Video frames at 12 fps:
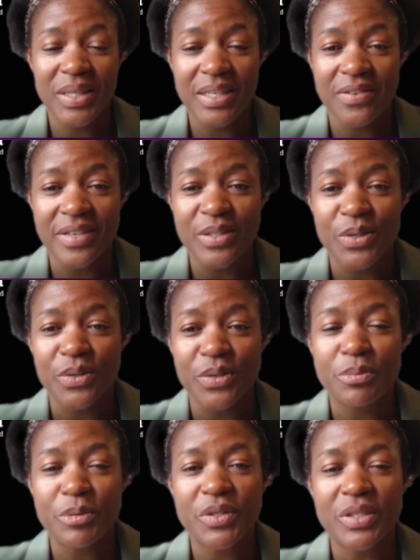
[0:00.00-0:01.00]
the green zones
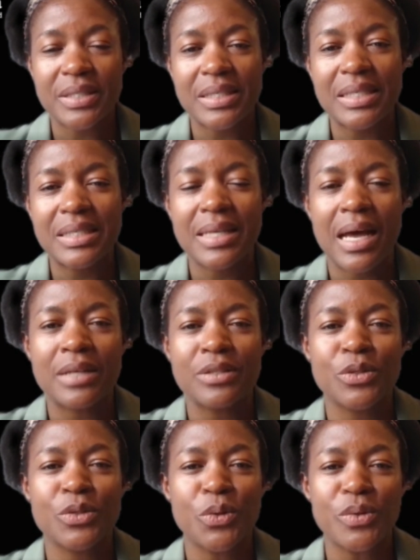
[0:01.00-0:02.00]
because these are
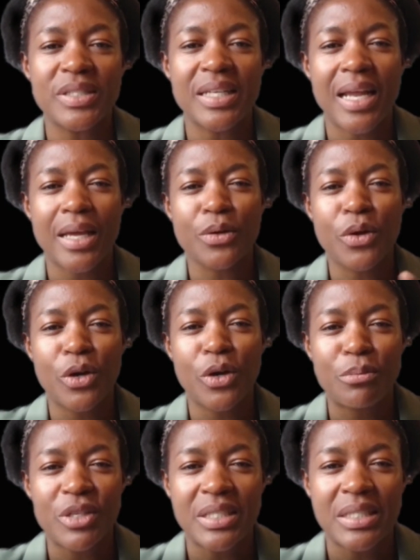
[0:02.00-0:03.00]
zones that are in
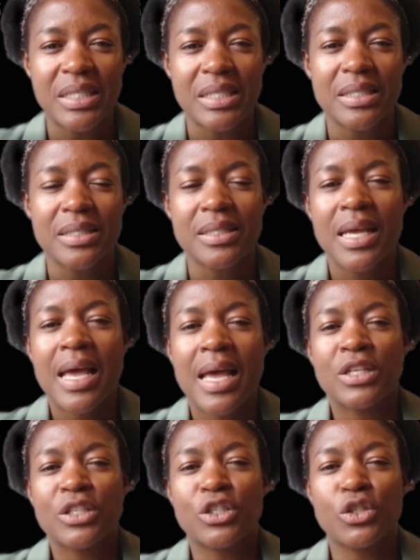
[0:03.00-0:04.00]
communities.
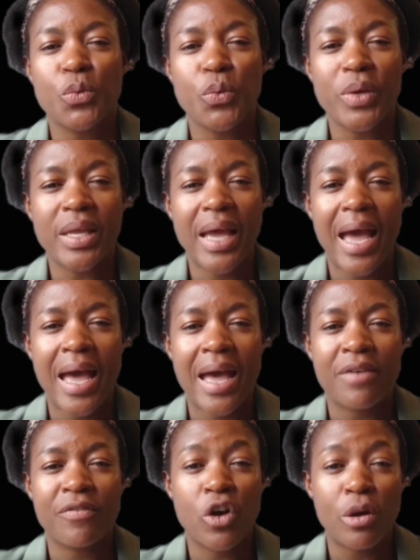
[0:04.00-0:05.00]
So we
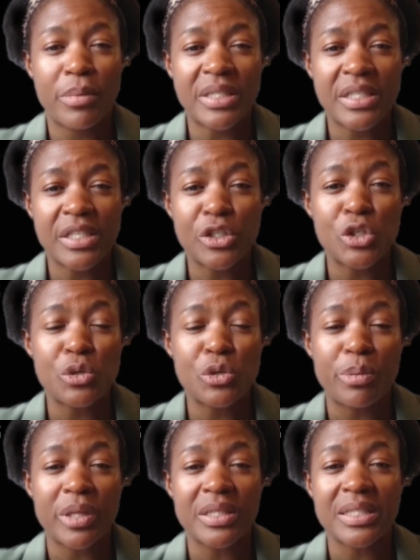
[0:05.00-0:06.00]
have committed to
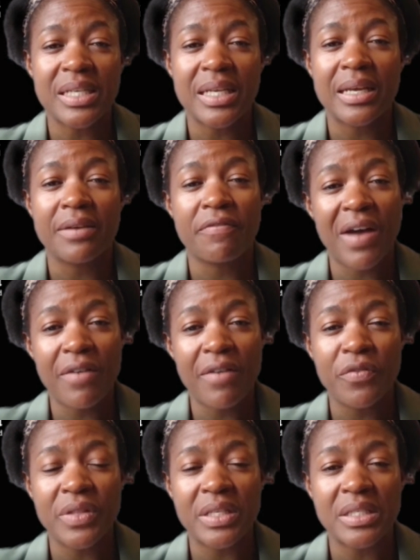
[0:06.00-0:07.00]
building 5
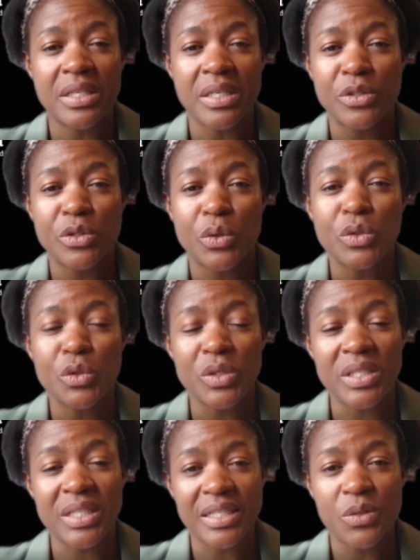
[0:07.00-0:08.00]
of these green zones, so
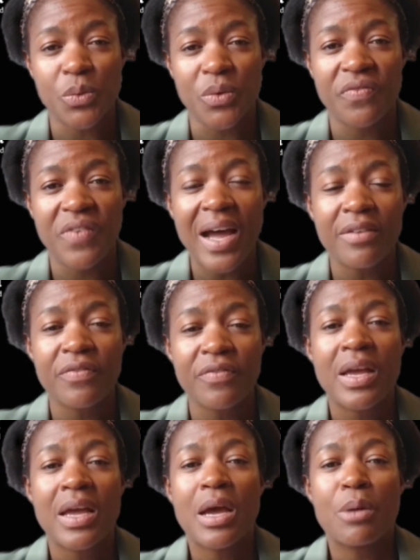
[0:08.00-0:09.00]
starting with 5.
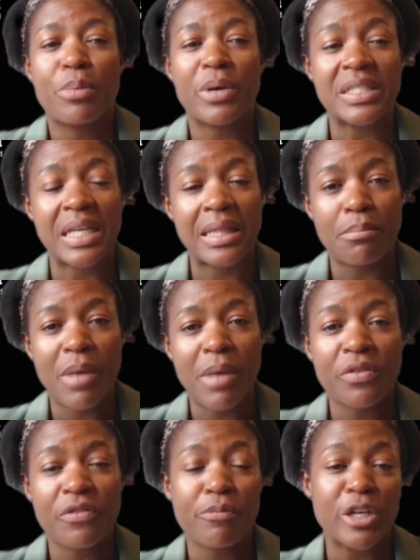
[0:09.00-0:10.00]
But in the
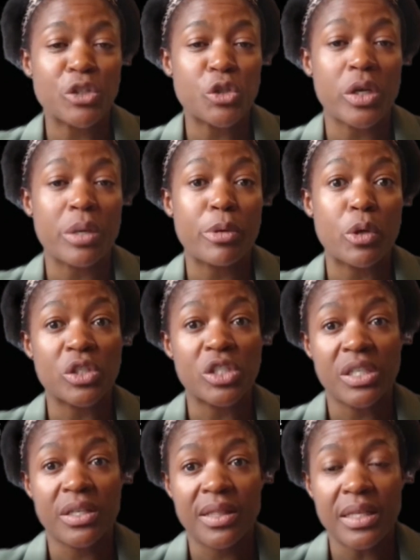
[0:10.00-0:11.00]
month of March, we're going to be
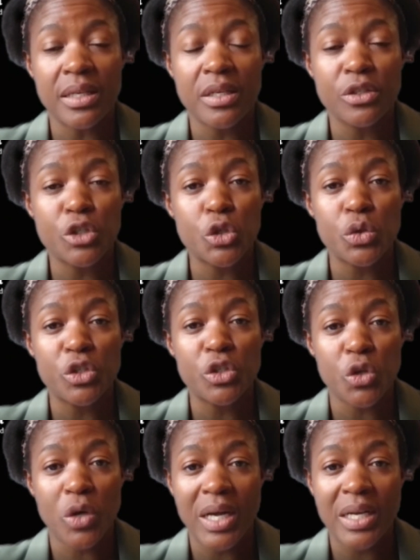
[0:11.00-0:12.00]
launching 3, 2 in
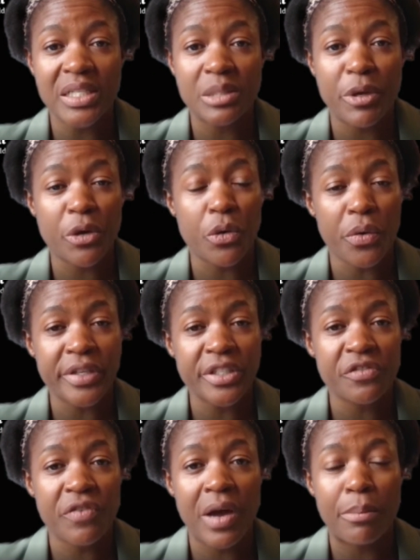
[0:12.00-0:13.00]
Johannesburg,
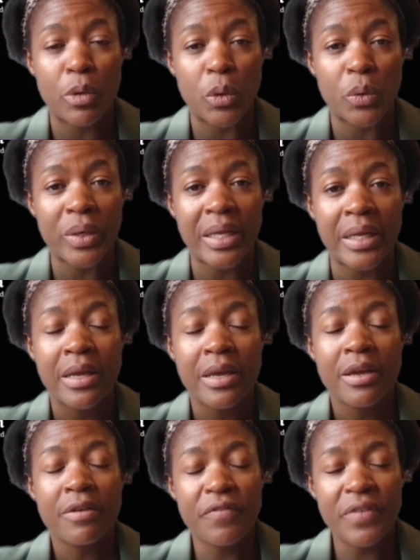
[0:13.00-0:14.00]
Orange Palm, Lowly,
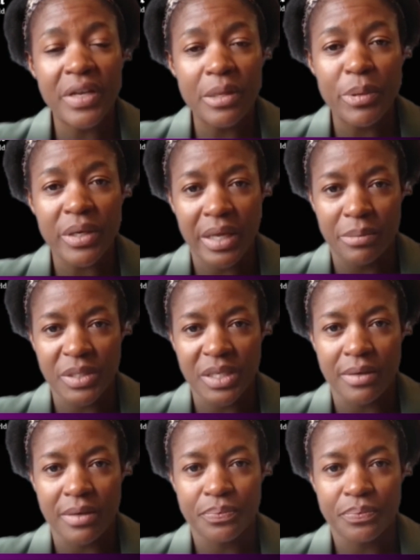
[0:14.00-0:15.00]
Philippine, Cape Town.